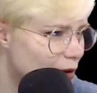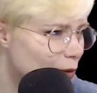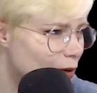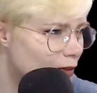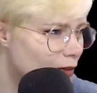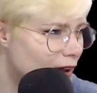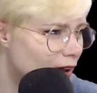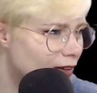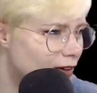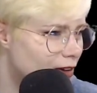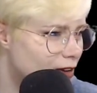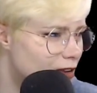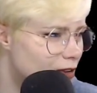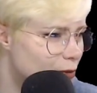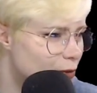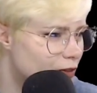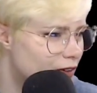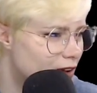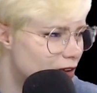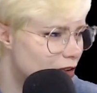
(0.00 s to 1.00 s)

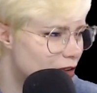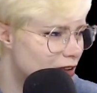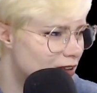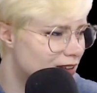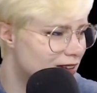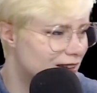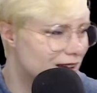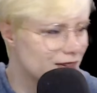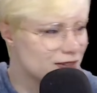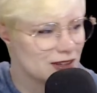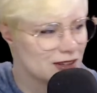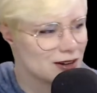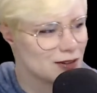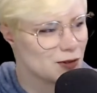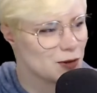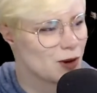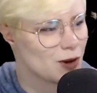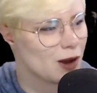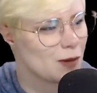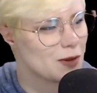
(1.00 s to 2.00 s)
I've seen a
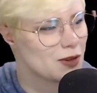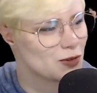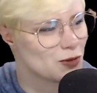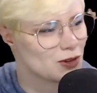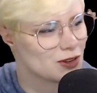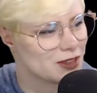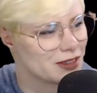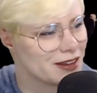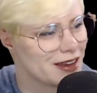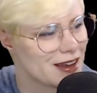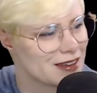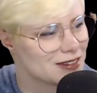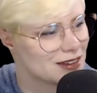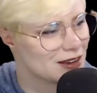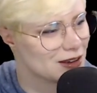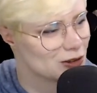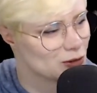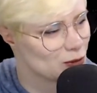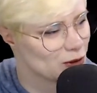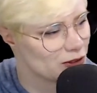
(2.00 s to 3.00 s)
few comments recently
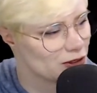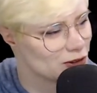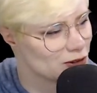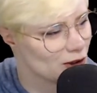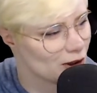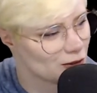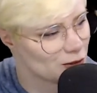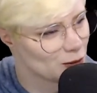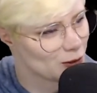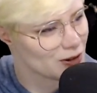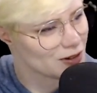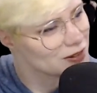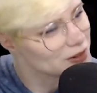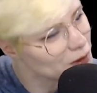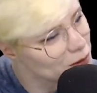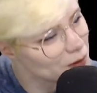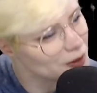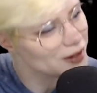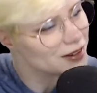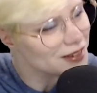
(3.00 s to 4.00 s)
asking us what the software is, and
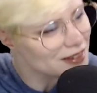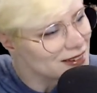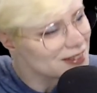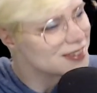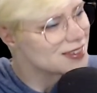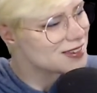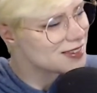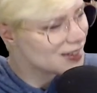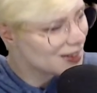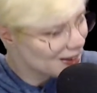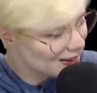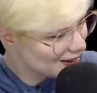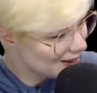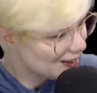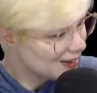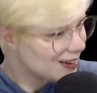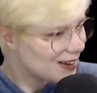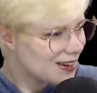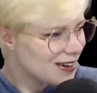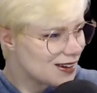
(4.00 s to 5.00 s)
I'm like, it's
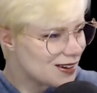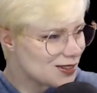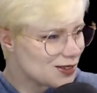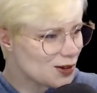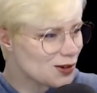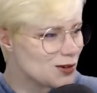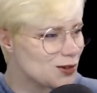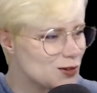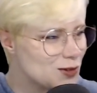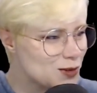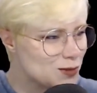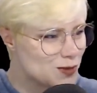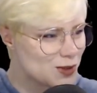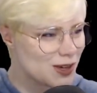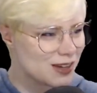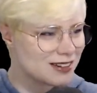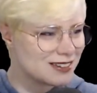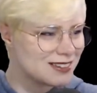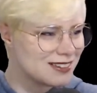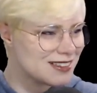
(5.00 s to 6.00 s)
our YouTube
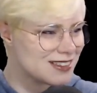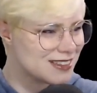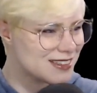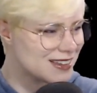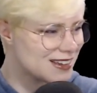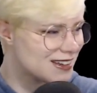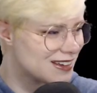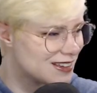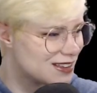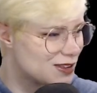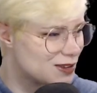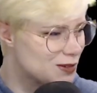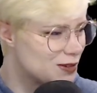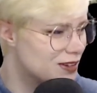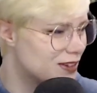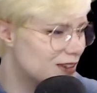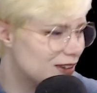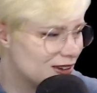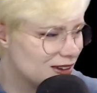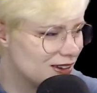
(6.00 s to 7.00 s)
channel. It's
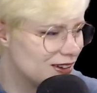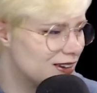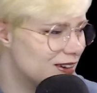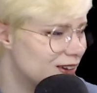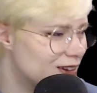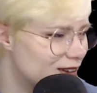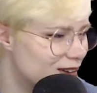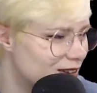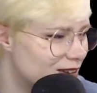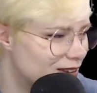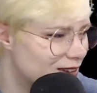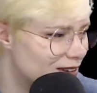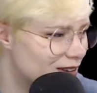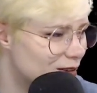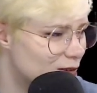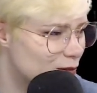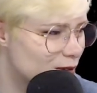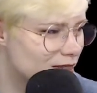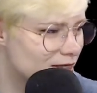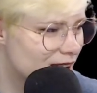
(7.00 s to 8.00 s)

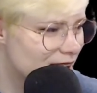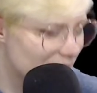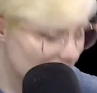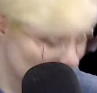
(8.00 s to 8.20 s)
right there.